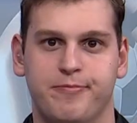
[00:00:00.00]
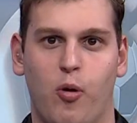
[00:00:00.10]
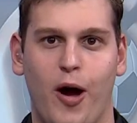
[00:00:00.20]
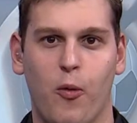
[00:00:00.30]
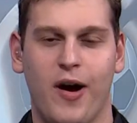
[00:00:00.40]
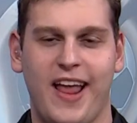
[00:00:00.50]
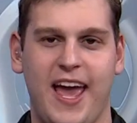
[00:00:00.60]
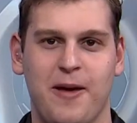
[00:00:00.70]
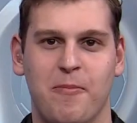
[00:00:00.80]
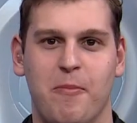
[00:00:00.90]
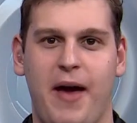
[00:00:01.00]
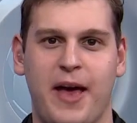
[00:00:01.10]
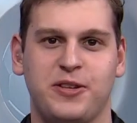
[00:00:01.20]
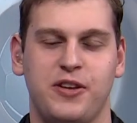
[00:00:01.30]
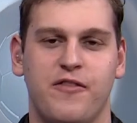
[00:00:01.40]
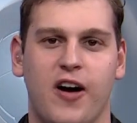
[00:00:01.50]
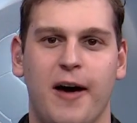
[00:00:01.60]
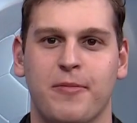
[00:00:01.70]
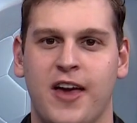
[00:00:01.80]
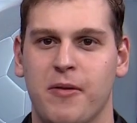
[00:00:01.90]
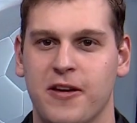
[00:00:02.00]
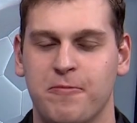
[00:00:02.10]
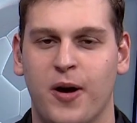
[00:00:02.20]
Boy, what a massive upcoming